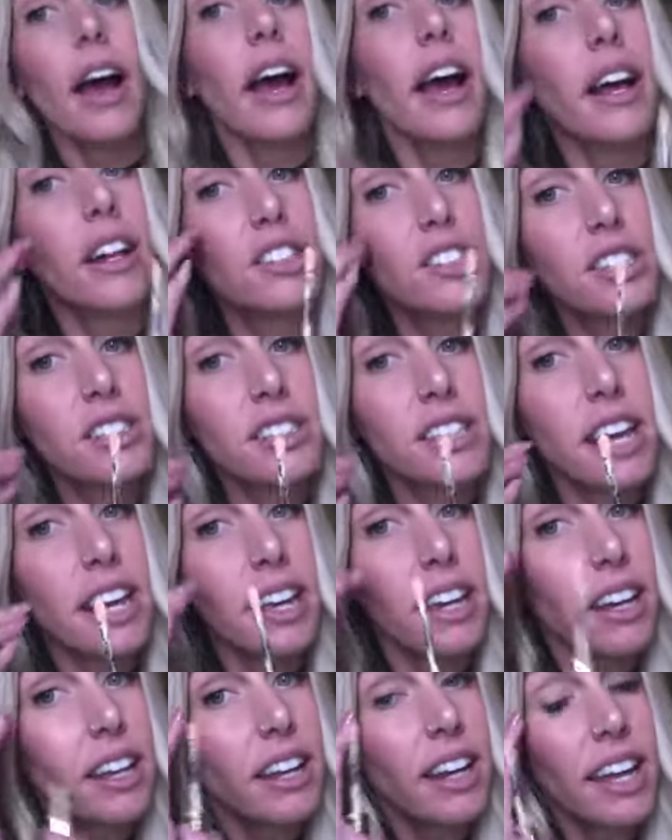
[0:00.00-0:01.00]
I'll just take
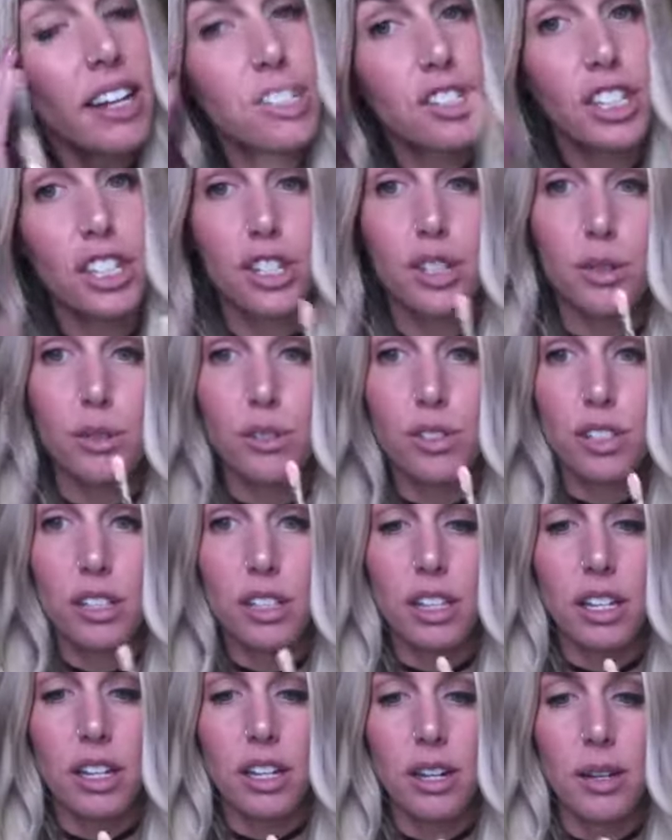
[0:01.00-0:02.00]
it, and I actually use
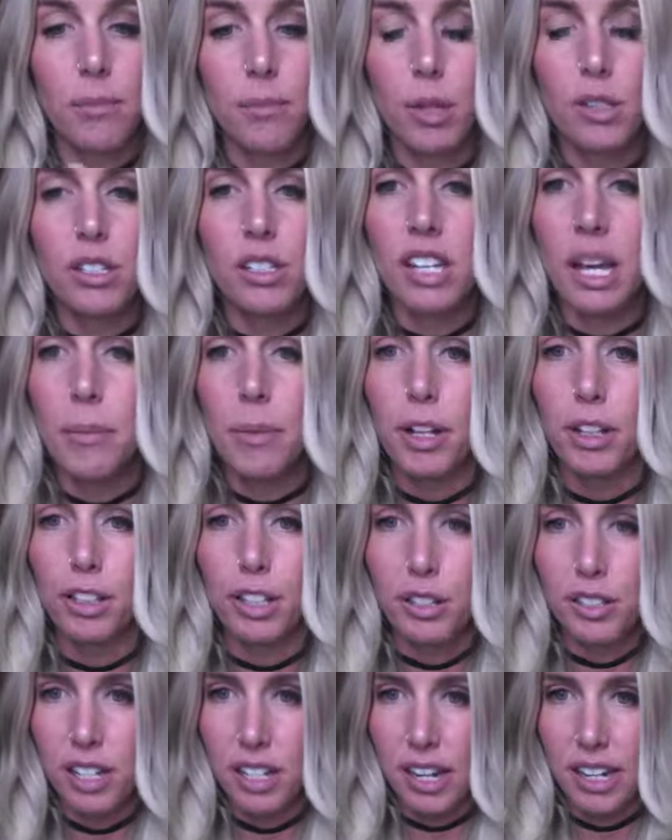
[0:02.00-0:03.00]
most of the time I'll
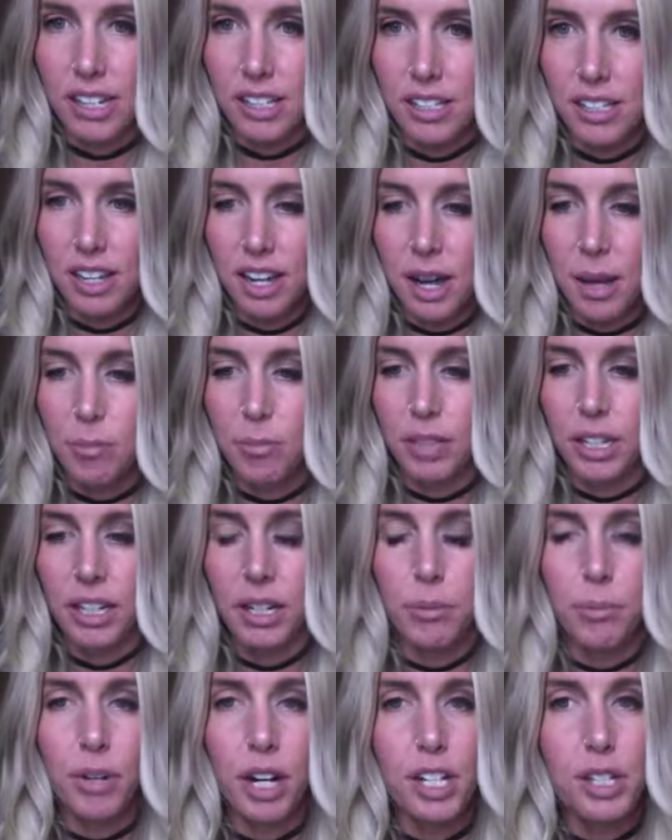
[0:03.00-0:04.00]
use a nice blending
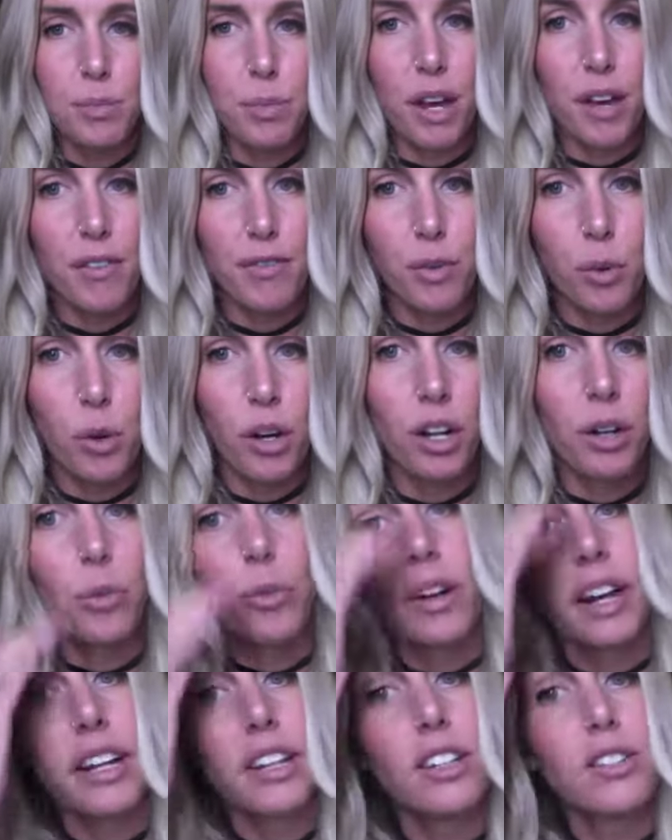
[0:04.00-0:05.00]
brush, but for when
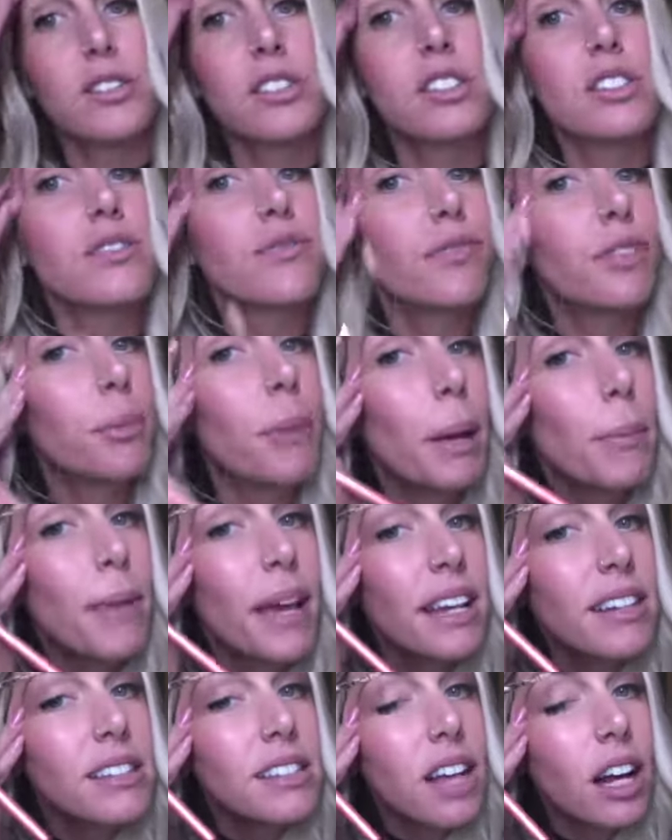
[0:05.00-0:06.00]
I use for my
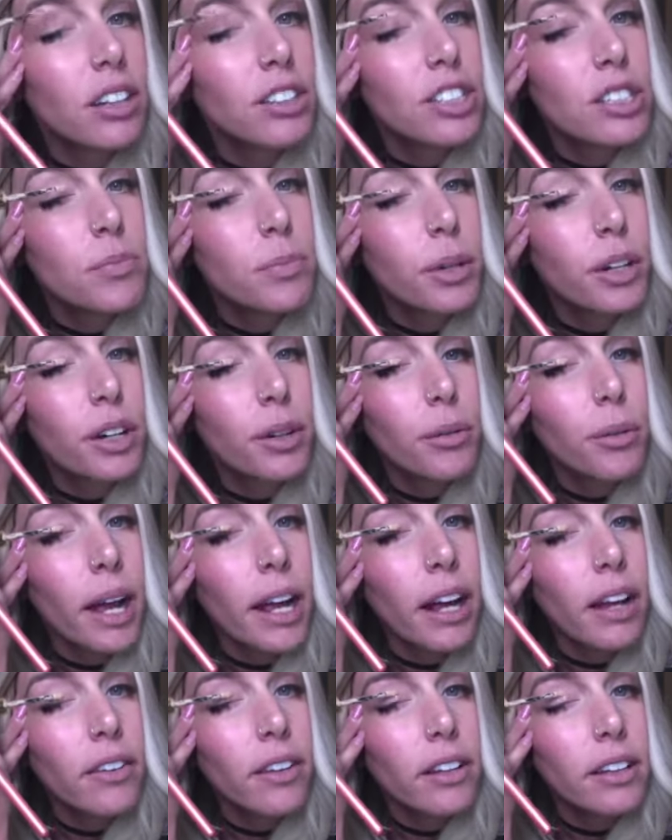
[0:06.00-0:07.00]
base, I'll just put it right
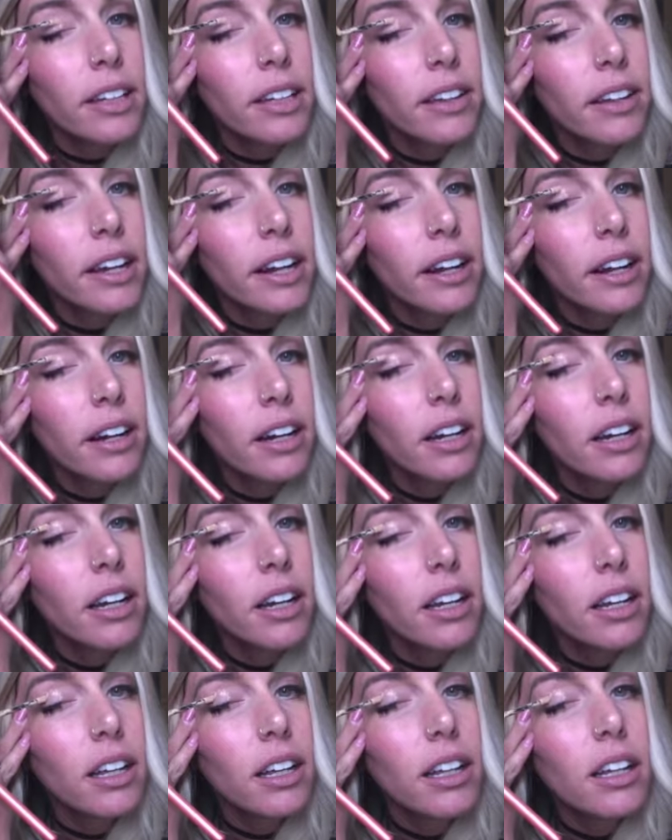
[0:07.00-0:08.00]
on the lid there.
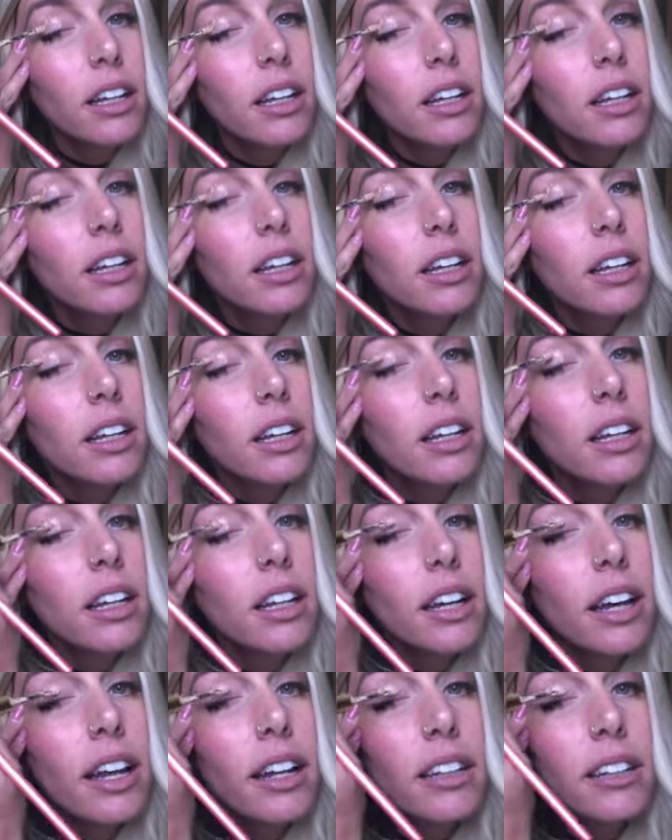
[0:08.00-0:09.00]

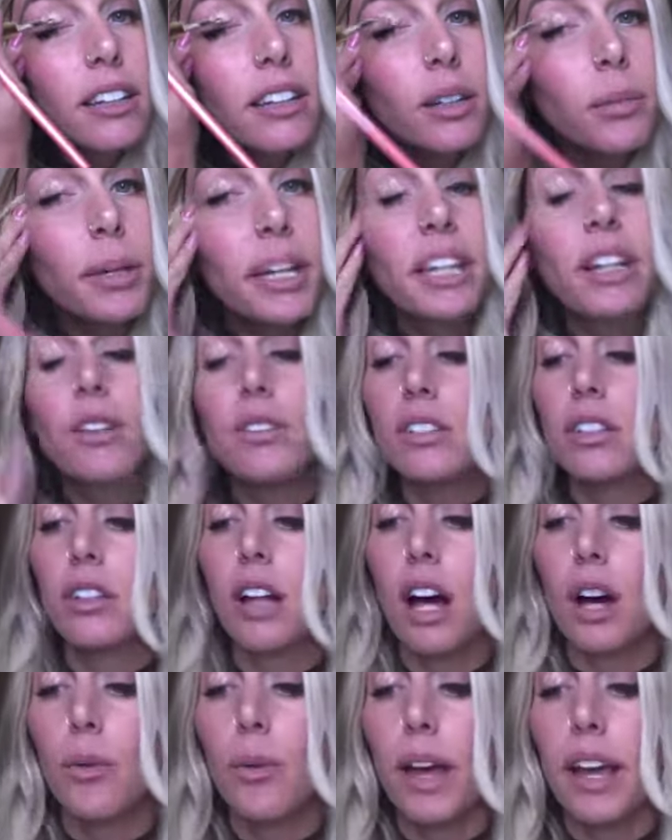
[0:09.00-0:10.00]
And a little bit goes a
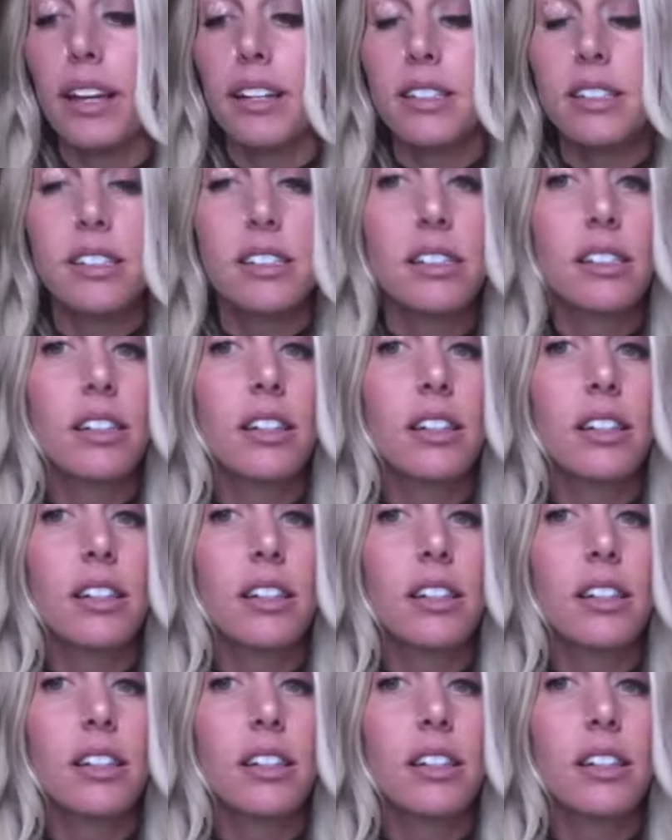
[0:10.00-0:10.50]
long ways.